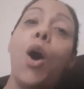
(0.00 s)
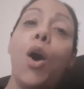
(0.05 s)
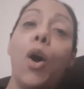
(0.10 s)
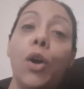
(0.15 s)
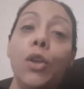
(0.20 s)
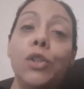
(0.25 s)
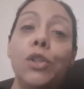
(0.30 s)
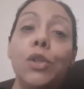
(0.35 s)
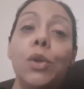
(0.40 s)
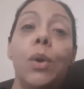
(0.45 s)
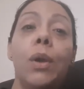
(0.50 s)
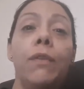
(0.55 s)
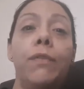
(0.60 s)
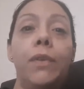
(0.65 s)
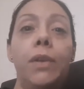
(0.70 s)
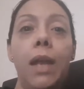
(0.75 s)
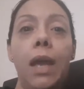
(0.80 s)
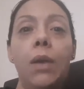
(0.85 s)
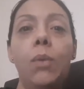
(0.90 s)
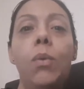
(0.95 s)
Also, if
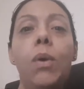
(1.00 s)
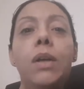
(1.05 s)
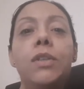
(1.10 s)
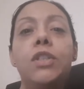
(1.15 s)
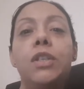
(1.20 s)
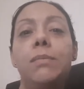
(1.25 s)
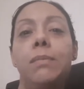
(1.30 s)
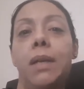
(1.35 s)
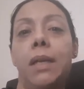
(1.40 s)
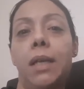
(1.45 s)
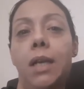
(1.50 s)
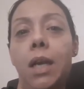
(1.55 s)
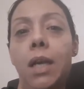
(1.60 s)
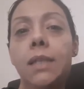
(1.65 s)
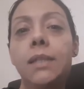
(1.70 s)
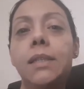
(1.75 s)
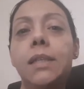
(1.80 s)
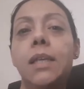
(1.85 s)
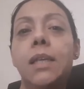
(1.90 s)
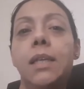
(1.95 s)
you like watching my
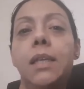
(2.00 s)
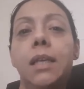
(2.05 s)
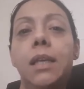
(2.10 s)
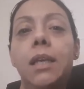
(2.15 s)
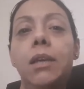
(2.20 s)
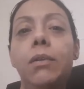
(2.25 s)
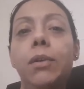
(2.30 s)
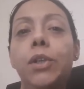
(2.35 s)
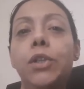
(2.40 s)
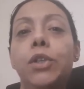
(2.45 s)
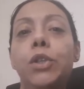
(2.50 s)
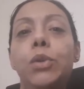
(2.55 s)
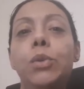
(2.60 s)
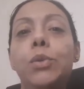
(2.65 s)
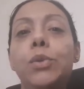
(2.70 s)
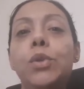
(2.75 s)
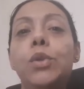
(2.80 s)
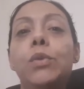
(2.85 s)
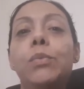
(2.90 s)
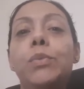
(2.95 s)
content here on
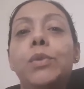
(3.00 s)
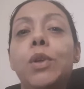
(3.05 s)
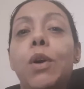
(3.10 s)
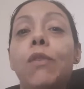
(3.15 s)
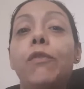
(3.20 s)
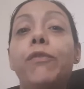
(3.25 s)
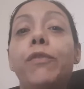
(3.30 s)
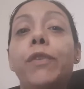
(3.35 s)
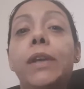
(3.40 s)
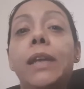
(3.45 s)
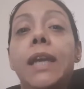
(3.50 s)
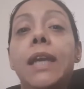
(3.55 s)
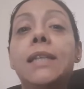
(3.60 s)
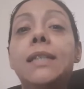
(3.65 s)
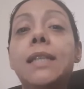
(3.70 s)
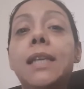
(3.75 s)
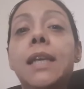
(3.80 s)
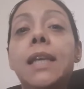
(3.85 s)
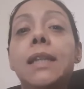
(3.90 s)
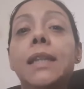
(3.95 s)
YouTube, don't forget
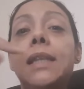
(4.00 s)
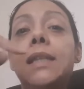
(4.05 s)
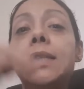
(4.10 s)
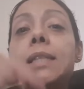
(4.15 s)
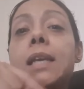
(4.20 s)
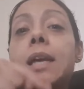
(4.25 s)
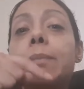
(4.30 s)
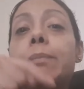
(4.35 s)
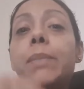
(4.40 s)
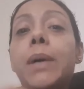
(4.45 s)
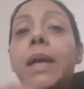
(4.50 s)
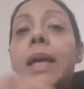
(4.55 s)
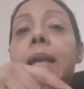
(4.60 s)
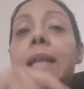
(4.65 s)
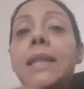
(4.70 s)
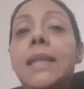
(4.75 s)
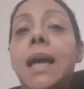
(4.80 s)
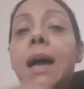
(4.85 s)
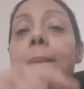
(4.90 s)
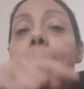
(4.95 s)
to hit the sub
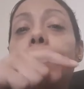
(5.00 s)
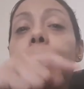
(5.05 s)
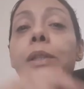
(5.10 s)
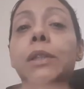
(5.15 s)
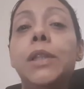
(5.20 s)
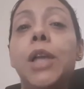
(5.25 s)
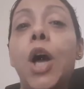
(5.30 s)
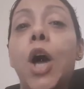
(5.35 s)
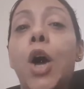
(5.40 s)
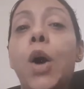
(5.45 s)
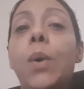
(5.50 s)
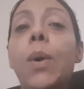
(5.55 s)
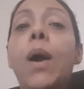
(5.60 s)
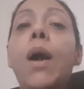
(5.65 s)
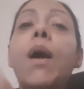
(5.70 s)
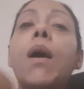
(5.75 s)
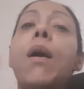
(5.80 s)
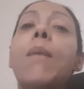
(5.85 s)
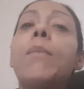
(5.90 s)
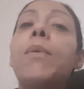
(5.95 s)
button down below.
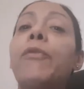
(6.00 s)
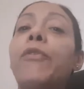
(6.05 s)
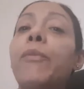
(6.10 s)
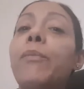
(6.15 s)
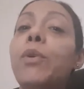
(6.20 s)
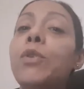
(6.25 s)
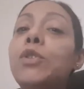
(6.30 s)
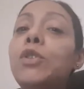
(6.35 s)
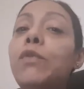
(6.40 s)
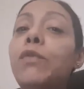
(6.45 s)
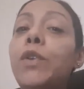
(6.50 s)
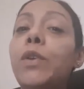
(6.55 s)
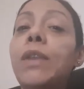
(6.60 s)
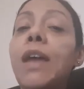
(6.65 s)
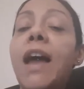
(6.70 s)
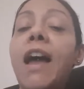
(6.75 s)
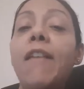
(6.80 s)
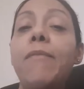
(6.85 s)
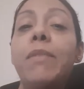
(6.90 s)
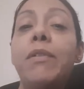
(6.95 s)
But for most of you
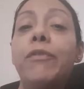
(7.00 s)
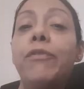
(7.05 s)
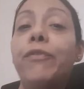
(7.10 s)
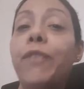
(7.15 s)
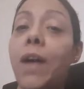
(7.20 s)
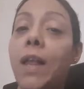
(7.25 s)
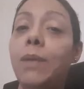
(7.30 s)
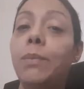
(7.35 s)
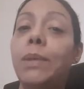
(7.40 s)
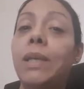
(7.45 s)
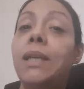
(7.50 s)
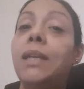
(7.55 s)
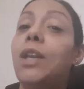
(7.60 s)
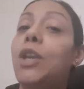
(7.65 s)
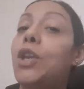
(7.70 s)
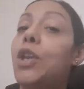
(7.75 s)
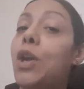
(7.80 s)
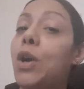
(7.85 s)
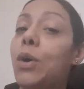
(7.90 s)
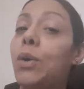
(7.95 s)
that have been following me,
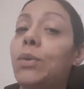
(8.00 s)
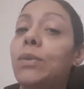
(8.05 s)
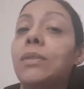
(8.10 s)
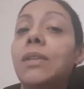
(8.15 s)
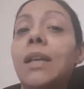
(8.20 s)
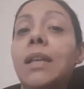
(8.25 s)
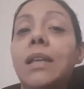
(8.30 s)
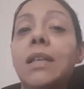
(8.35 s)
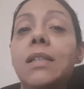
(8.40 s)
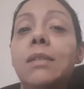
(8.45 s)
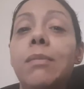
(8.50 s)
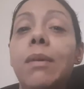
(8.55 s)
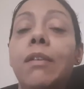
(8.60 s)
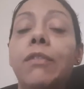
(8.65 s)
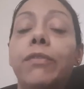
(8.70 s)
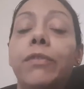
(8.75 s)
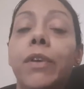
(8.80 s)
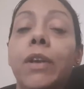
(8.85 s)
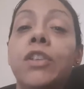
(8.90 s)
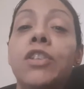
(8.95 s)
knows that is my
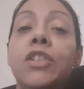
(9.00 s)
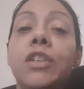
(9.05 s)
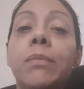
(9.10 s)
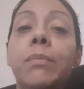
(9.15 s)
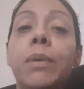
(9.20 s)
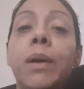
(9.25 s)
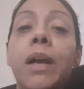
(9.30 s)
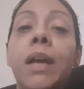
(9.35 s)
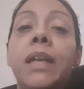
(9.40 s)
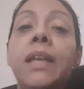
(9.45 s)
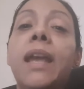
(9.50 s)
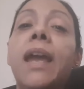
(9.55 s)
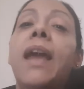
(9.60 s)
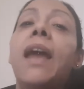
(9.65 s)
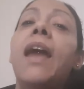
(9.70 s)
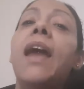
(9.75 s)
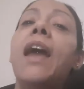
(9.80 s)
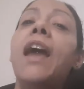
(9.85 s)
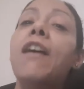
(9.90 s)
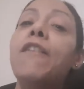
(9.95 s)
friendship button.
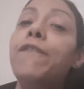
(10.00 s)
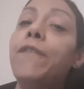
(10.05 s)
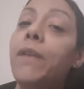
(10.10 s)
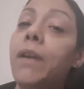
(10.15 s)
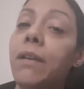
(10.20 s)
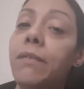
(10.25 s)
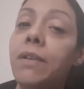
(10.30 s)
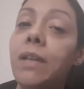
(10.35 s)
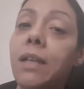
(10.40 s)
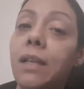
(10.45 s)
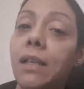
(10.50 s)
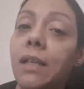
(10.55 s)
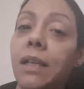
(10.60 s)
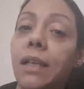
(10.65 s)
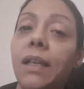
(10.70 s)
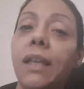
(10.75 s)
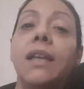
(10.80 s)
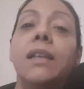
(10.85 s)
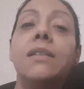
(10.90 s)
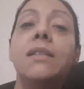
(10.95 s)
And for every
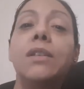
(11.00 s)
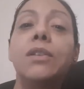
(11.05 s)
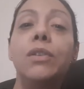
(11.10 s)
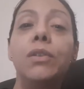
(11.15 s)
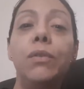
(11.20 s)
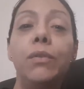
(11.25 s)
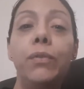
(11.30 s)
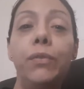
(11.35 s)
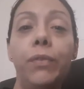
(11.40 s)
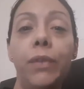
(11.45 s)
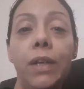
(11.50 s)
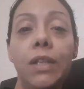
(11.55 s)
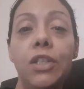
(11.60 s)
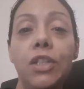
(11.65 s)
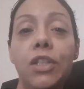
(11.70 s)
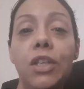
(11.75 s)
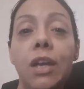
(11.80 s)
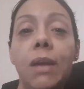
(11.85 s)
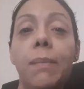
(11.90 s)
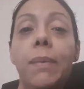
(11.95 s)
click is a new
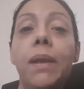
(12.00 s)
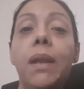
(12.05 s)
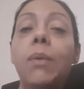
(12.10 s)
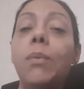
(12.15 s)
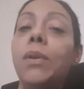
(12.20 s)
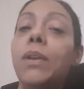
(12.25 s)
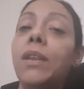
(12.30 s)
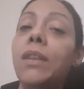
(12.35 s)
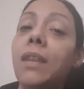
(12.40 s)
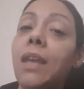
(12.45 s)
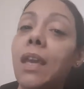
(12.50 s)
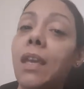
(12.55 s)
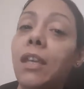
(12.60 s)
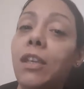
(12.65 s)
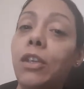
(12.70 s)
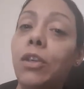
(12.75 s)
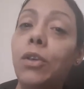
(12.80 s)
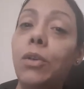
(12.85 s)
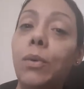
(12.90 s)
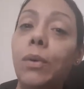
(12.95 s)
friendship. And I want to
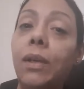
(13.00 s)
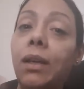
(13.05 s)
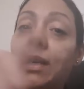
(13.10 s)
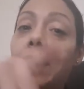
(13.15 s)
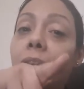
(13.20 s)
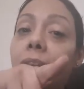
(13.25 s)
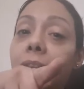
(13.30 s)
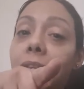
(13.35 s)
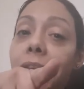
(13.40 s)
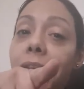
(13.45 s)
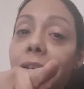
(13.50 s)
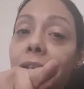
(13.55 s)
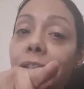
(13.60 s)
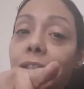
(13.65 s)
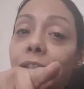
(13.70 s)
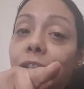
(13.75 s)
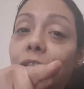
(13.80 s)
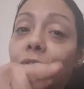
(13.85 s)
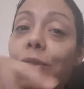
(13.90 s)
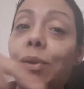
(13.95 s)
thank you, yes
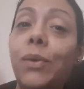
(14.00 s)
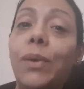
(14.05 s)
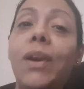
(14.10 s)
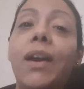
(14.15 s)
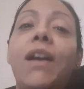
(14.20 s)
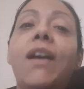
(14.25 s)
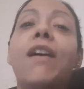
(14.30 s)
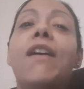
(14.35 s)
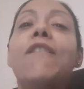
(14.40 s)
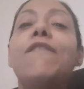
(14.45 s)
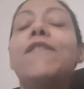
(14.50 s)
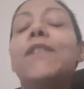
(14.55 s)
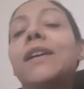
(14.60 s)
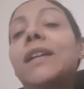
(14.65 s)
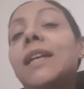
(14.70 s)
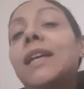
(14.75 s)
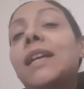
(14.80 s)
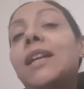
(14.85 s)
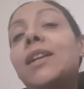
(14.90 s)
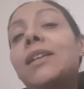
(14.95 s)
you, for
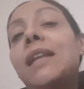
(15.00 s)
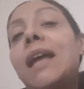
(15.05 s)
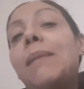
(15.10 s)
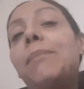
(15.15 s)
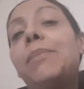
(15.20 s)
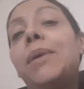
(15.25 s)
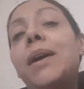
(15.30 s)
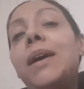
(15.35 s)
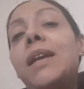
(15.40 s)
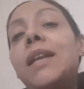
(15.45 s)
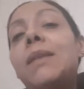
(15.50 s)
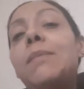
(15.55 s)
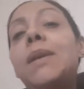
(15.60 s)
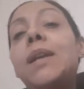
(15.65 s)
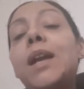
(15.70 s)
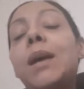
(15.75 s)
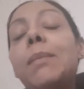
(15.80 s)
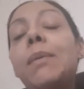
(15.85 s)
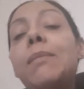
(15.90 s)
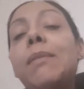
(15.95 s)
clicking on that button and
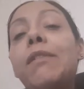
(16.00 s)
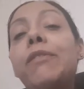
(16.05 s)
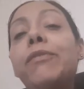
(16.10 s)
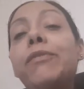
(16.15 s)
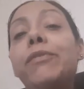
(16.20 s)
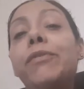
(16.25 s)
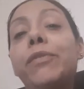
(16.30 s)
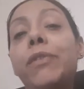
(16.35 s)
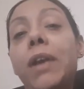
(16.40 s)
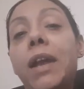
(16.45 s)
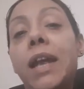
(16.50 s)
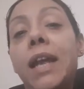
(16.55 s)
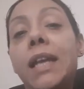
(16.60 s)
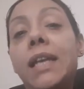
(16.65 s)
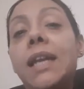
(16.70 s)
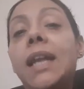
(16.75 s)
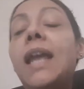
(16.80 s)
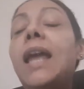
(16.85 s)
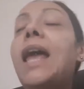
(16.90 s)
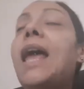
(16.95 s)
becoming my
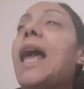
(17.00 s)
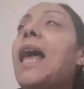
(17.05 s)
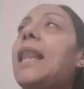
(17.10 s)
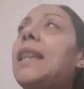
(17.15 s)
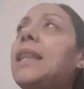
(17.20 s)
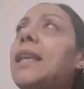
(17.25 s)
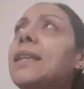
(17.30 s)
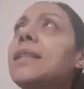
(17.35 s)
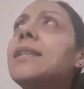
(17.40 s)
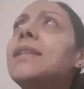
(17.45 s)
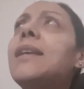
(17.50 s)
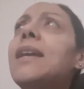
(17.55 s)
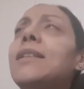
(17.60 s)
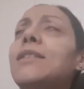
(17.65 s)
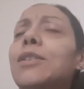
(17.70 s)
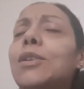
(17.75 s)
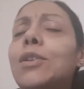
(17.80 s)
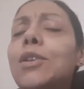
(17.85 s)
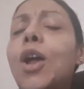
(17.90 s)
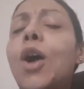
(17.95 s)
friend. And let's
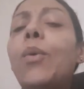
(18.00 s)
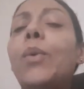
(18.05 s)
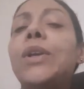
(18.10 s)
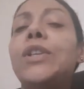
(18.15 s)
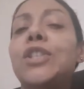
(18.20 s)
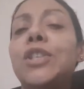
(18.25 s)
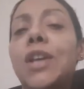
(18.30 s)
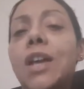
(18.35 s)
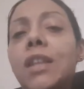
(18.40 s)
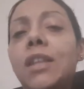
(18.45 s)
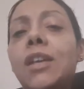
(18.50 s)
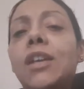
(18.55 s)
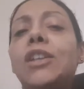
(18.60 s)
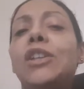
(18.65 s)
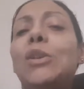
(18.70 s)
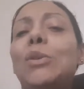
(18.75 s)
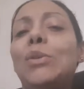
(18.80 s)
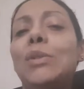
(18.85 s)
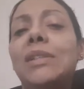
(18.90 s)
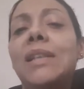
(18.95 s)
get to know each other.
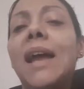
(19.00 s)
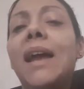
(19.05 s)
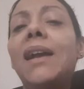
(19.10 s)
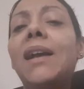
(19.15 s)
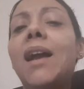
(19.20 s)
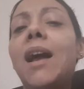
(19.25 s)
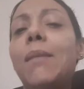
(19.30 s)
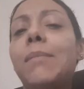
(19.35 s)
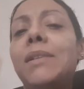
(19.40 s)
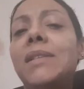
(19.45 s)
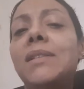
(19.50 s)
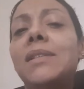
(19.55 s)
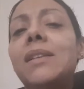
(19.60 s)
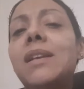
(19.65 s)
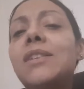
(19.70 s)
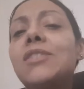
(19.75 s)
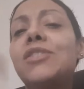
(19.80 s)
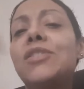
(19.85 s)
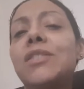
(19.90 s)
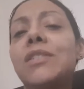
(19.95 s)
Use that comment
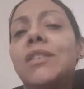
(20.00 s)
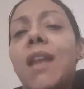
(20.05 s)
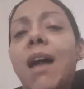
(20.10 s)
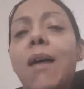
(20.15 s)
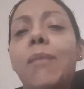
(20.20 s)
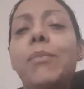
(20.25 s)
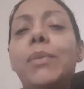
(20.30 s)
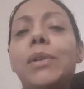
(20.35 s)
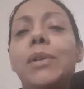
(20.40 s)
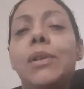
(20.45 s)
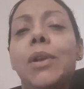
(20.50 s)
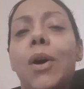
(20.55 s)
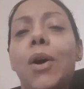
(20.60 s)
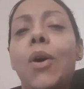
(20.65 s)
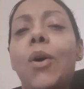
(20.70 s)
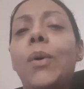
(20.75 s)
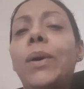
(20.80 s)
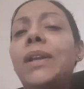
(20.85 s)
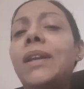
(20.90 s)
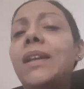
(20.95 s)
section down
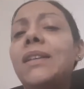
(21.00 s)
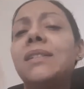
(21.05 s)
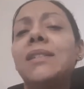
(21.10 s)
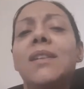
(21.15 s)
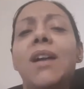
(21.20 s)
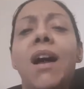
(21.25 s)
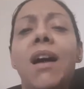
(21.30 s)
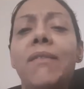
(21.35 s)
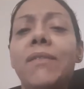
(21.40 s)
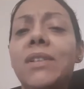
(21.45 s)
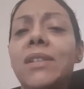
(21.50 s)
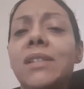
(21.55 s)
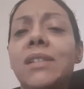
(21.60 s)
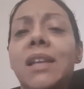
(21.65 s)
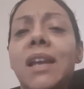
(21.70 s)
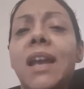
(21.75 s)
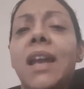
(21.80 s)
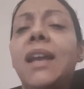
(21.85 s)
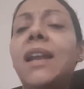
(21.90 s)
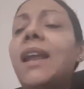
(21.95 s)
below and let's
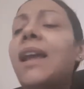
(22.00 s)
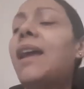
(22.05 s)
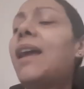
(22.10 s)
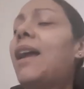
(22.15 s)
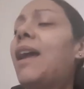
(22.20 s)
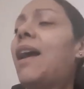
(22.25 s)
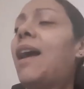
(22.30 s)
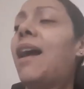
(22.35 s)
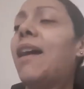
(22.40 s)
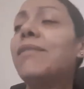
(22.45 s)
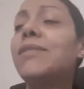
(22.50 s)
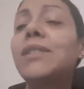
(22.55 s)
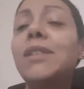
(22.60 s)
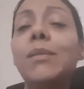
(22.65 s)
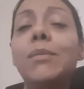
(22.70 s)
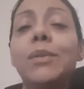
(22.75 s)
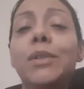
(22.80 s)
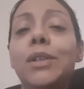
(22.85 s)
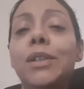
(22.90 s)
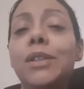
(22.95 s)
conversate, have
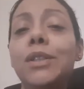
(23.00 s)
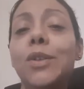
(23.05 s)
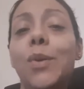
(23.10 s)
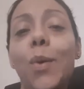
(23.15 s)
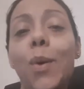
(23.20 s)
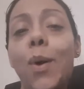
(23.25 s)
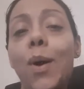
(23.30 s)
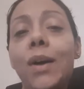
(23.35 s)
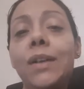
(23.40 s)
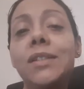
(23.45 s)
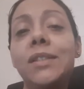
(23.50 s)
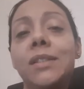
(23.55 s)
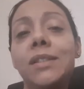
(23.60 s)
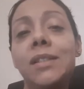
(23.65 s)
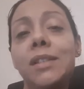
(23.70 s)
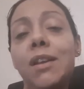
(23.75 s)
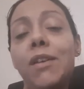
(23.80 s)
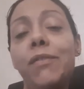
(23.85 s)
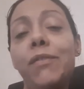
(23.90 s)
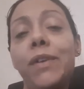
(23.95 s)
some good talks and
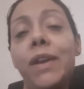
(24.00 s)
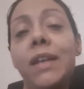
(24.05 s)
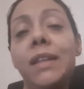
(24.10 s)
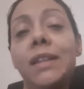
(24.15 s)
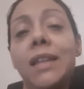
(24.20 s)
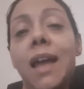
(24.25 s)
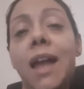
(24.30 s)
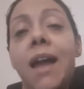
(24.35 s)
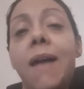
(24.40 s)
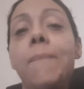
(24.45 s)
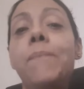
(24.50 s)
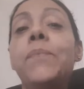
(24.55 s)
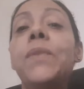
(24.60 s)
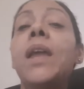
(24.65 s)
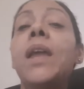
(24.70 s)
stuff like that.